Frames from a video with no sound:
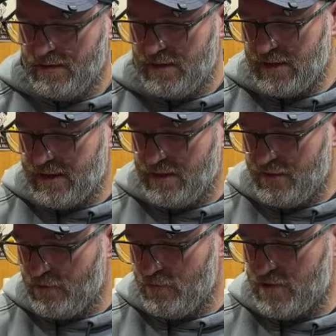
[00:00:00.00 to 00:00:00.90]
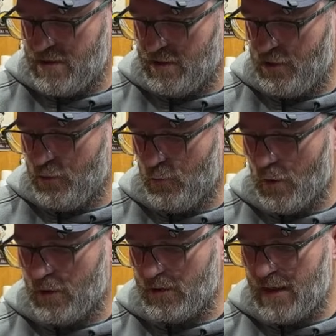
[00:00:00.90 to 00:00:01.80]
Dickie Doo said, good
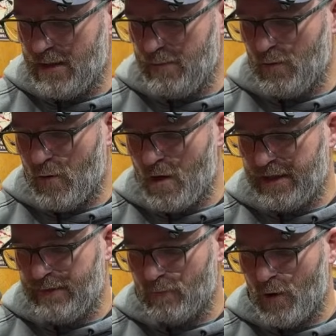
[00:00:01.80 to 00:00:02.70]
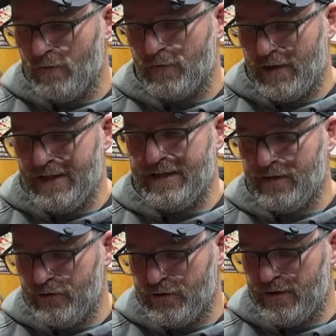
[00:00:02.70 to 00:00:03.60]
work light, Milwaukee Rover, any
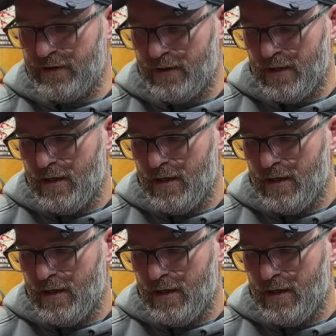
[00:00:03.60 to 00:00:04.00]
good?